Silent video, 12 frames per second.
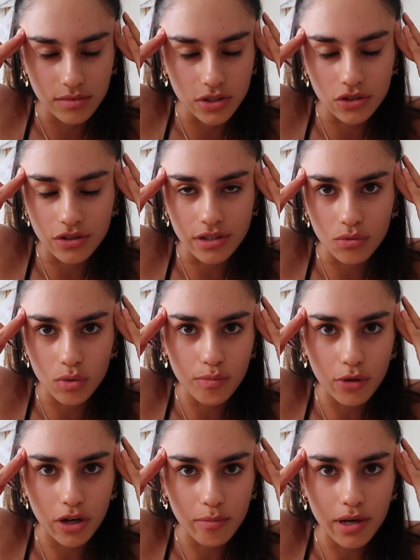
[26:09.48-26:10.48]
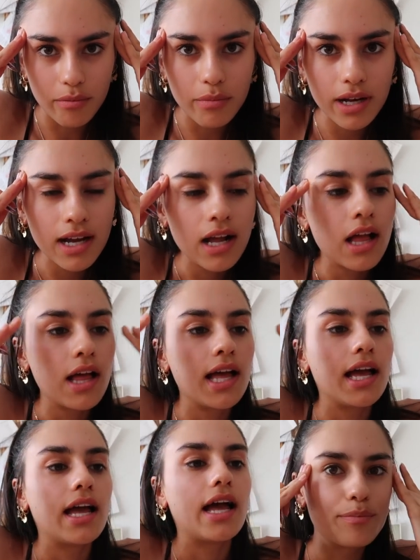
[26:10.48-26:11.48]
Sorry, done with body pump.
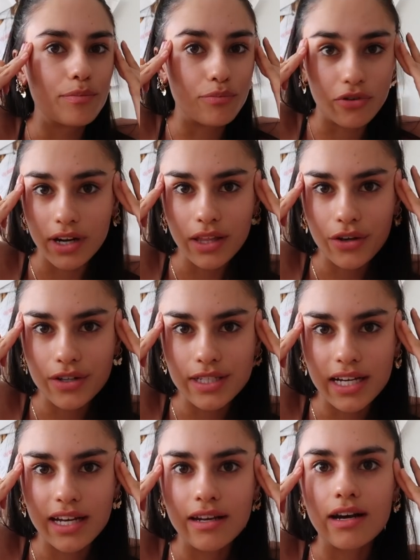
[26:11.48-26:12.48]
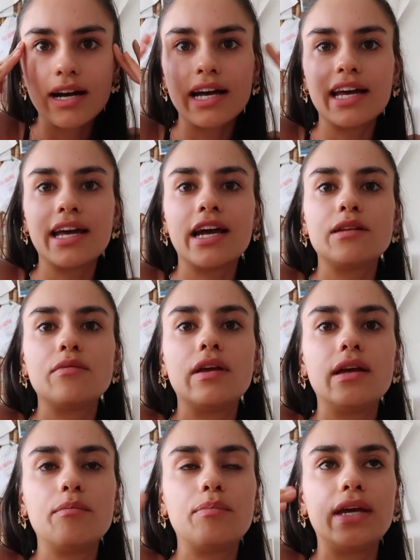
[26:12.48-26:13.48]
Pre-lockdown, I had
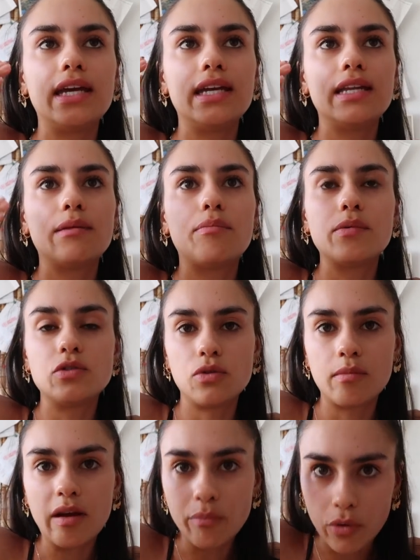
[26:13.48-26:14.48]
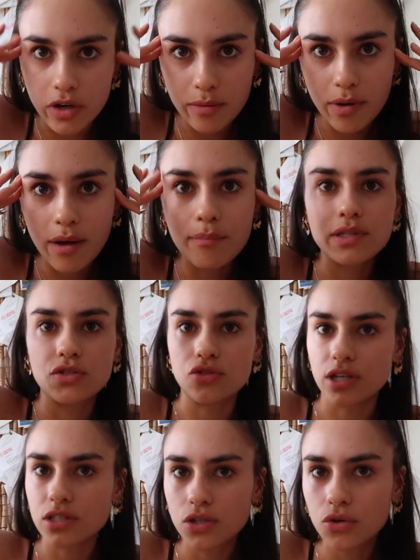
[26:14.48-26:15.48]
been doing my body pump
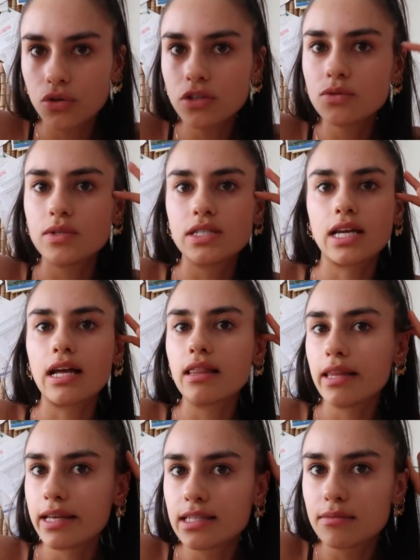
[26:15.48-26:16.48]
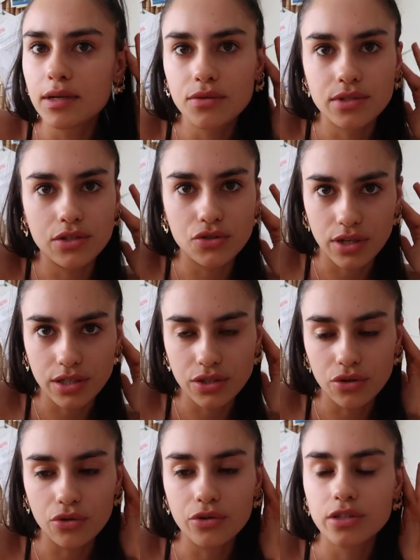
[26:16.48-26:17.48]
instructor course, which is like a Les Mills
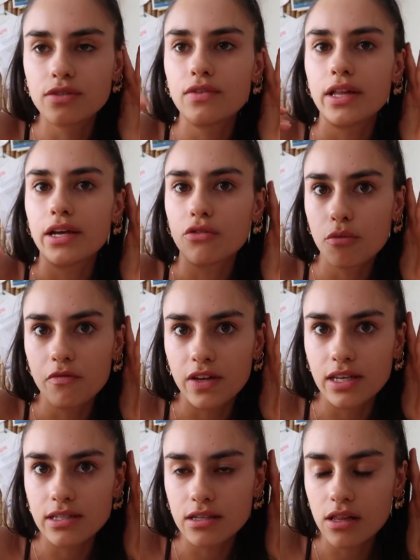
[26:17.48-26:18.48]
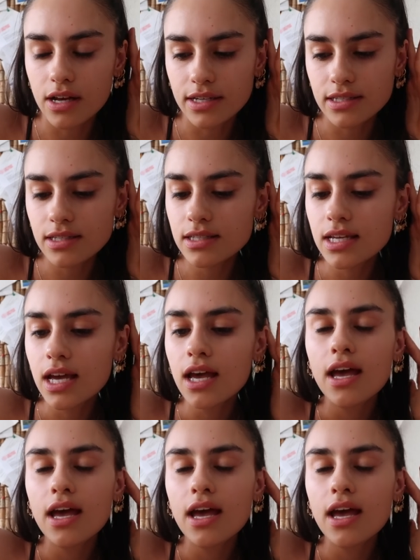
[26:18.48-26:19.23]
instructor course for like group fitness classes.